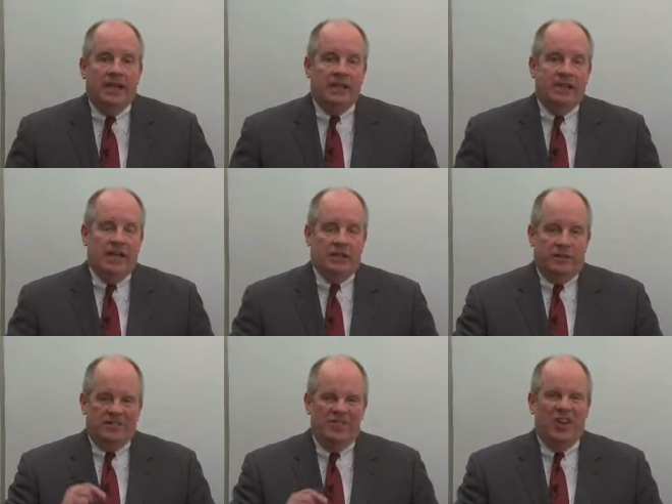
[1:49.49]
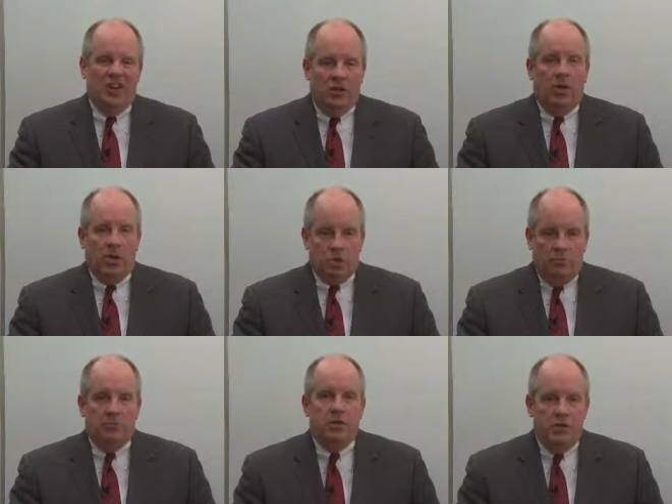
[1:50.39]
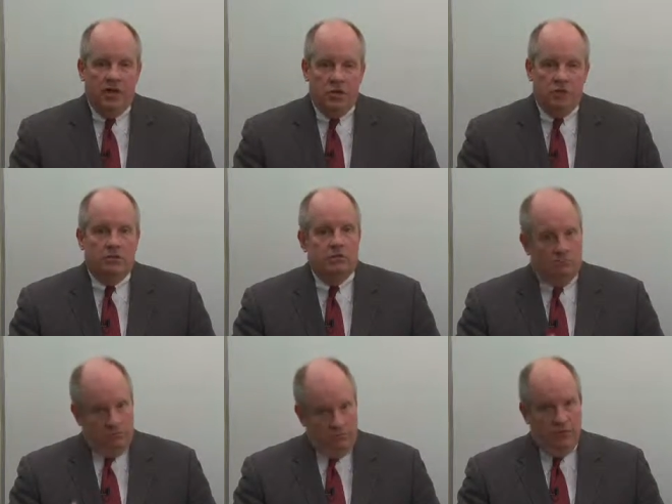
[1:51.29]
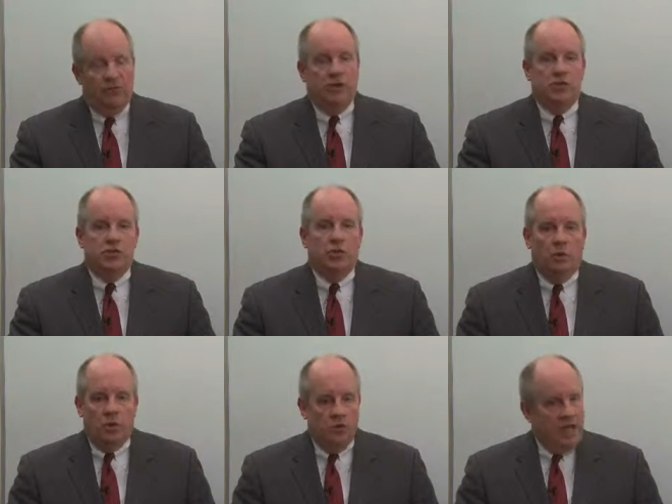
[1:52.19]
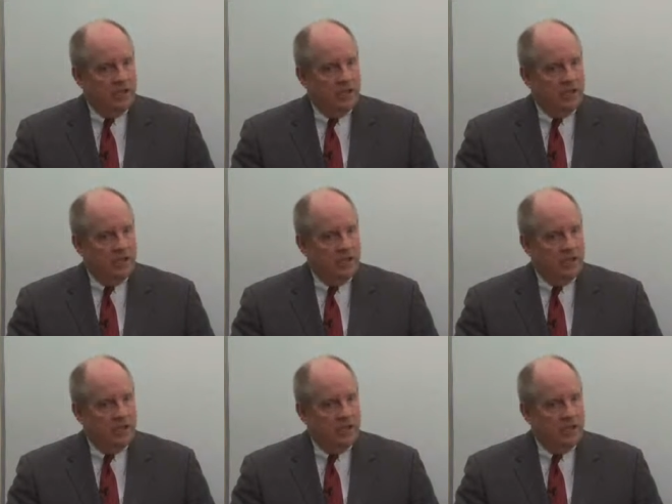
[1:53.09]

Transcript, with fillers: is that it's got a very large compute engine in front of the storage.